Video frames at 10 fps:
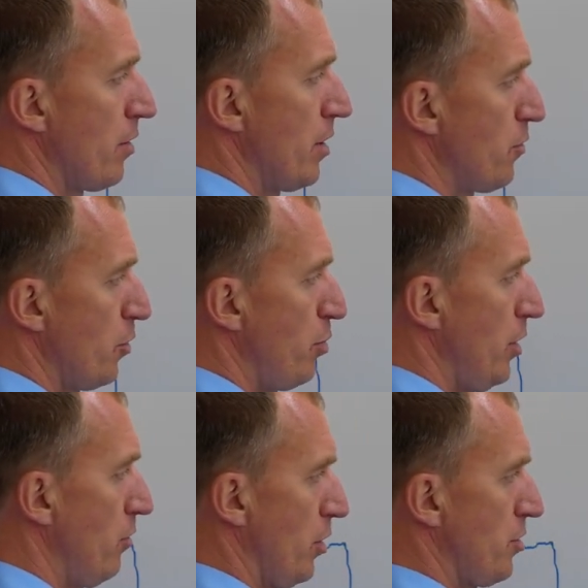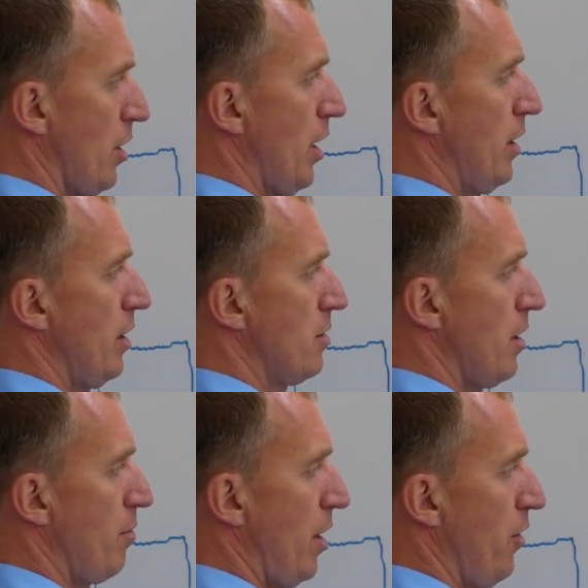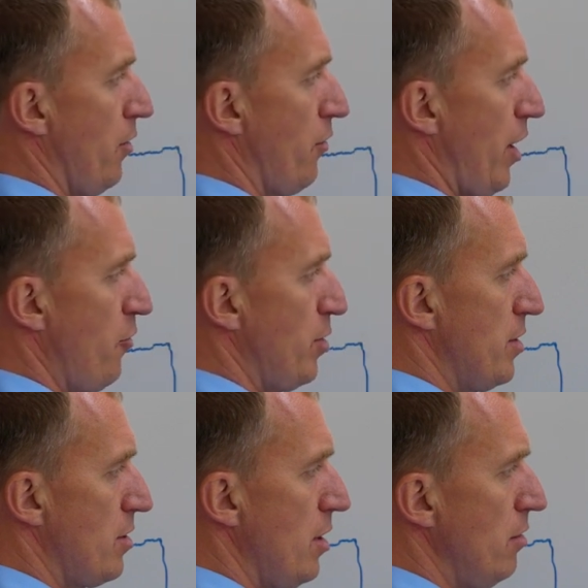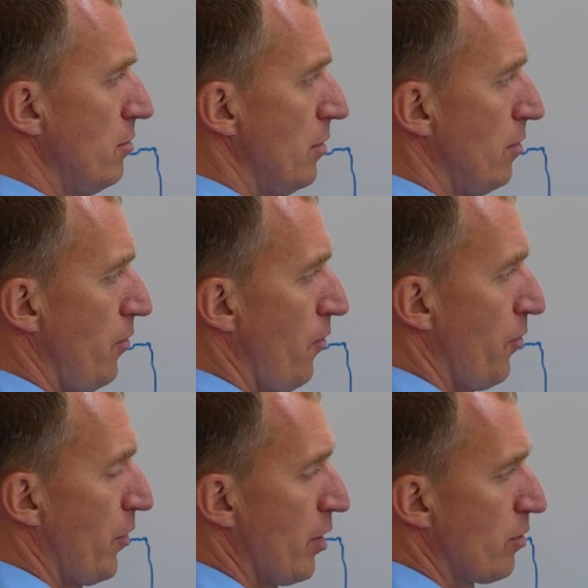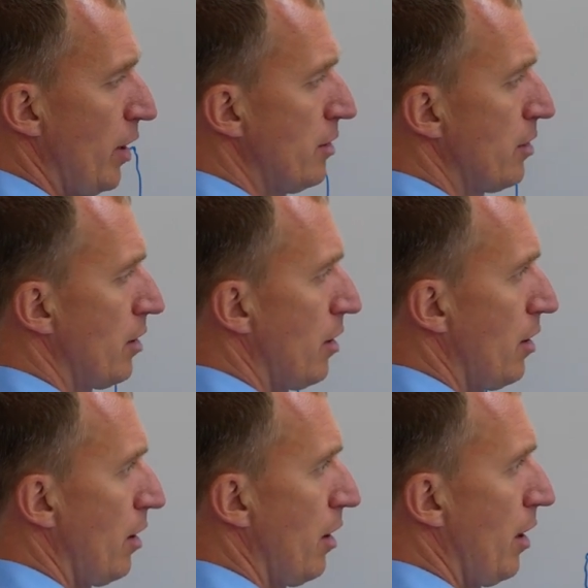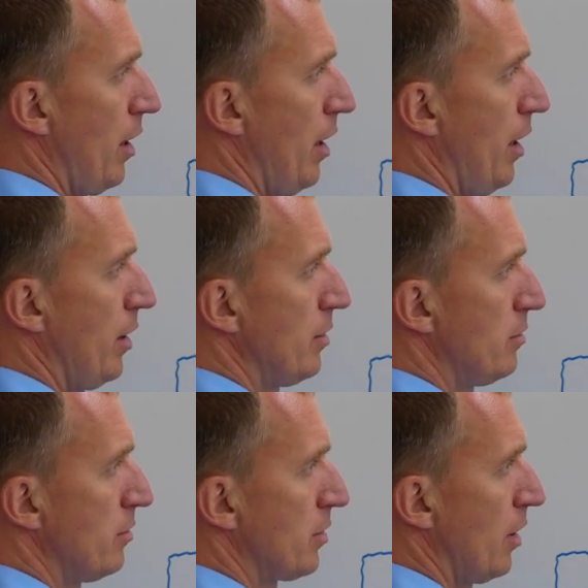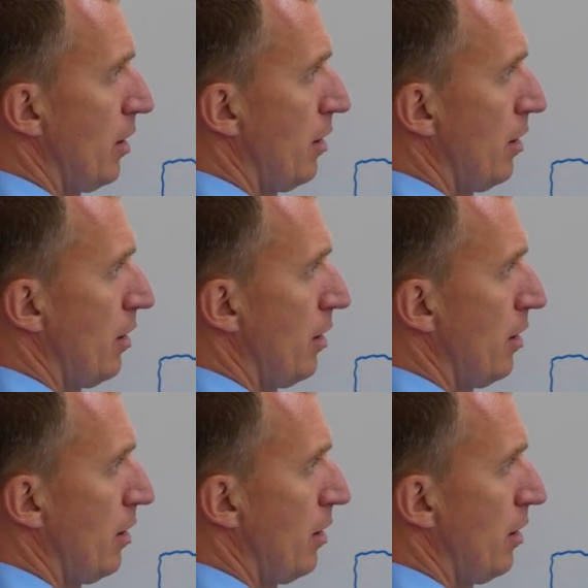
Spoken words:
this would be, once again, let's say my 5 PC, right? And